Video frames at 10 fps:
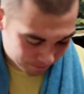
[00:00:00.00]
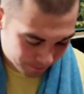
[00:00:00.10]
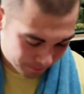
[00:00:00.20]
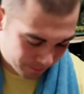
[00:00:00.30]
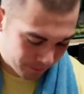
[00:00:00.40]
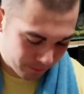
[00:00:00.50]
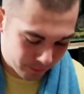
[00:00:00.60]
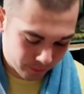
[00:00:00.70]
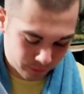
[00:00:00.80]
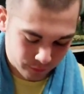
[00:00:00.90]

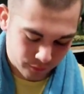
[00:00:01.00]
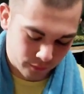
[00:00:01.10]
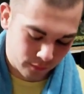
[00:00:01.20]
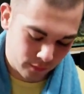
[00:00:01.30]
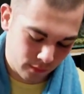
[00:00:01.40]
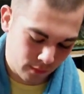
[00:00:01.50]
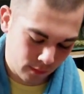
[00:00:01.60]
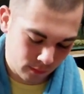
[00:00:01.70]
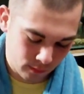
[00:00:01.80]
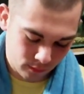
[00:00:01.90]

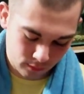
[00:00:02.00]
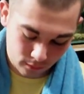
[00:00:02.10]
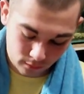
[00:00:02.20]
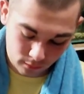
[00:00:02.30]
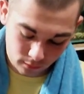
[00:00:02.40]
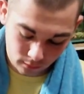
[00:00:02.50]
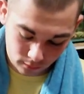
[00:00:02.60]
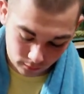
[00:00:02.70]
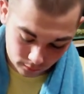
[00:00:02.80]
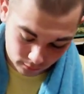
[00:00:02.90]

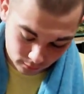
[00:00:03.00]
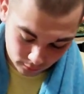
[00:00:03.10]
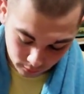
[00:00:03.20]
(silence)